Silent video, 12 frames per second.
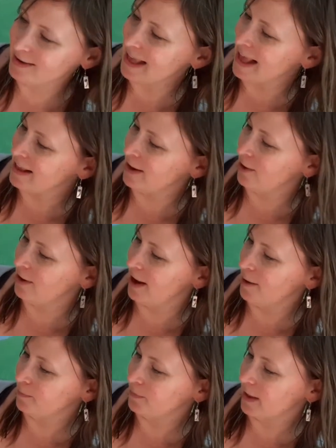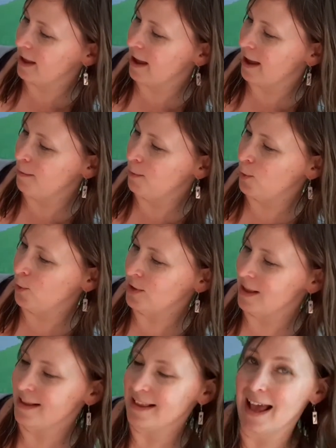says Lola. And
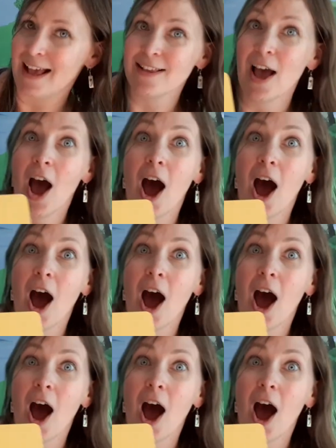Morton says,